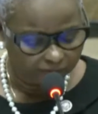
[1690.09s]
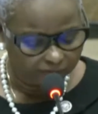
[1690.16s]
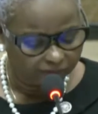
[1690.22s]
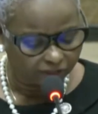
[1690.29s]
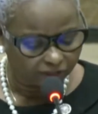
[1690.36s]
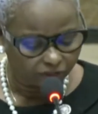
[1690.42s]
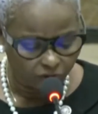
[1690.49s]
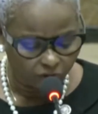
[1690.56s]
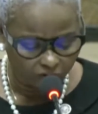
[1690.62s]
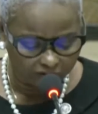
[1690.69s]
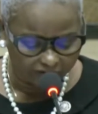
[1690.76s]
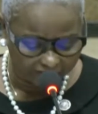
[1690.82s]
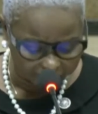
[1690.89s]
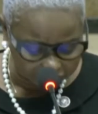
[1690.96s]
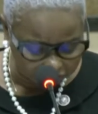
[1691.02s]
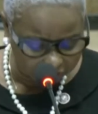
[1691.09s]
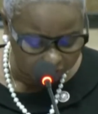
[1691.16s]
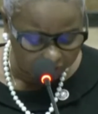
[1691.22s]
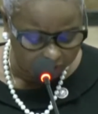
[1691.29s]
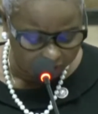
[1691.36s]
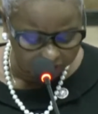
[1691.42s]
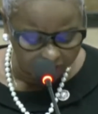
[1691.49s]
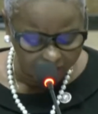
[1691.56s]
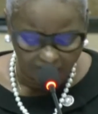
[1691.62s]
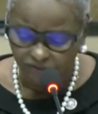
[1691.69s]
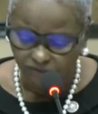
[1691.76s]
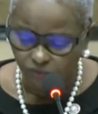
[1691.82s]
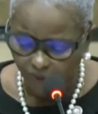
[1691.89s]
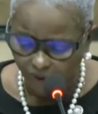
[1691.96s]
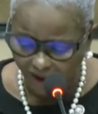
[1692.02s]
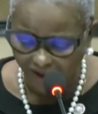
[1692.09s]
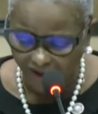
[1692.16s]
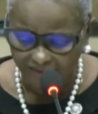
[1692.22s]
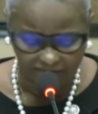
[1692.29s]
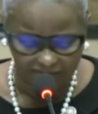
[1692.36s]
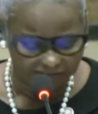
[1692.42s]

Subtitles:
the coalition government was,